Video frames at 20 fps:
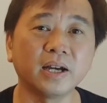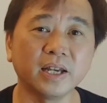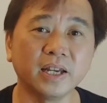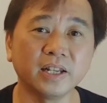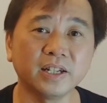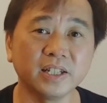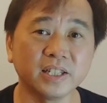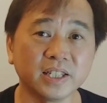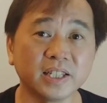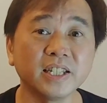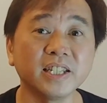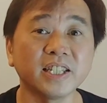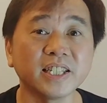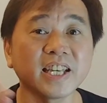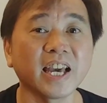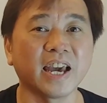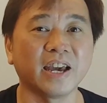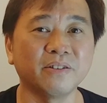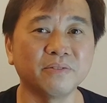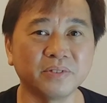It is His
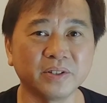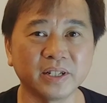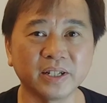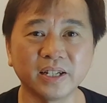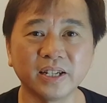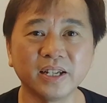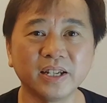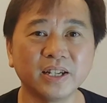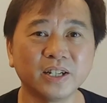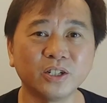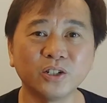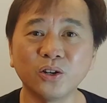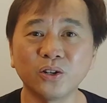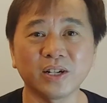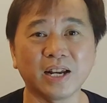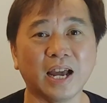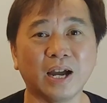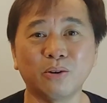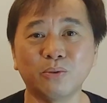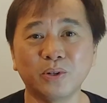heaven,
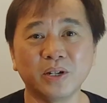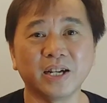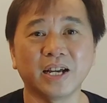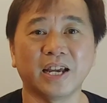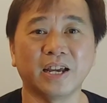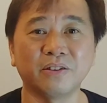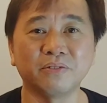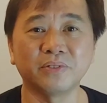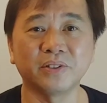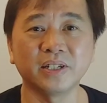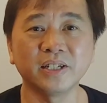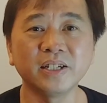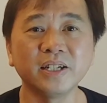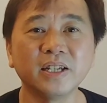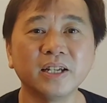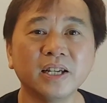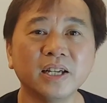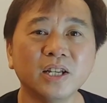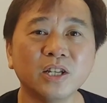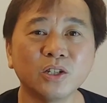not our heaven.